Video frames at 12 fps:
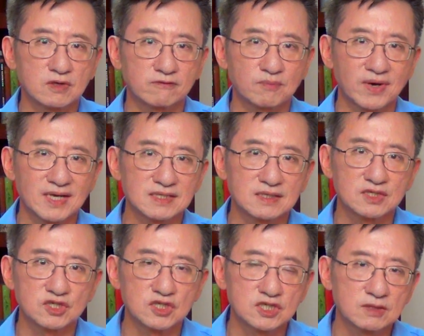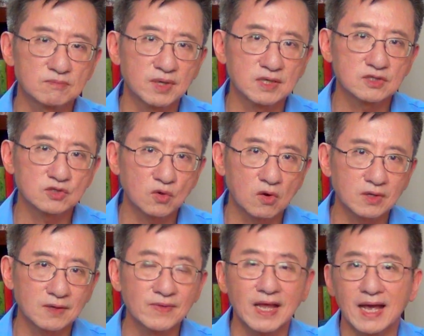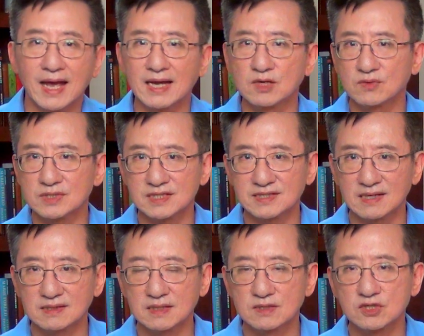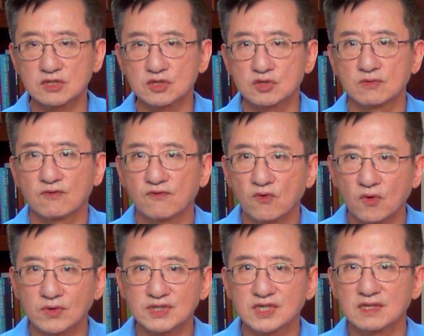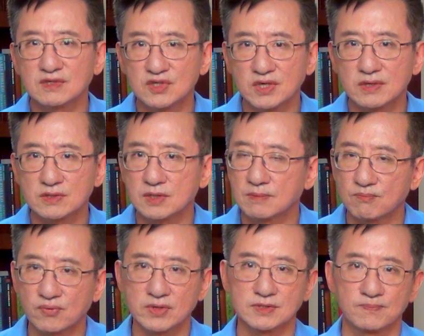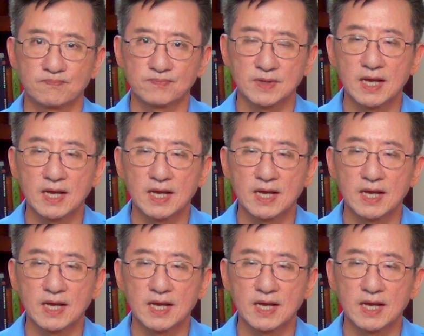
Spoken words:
of President Xi Jinping's daughter and was sentenced to 14 years in prison.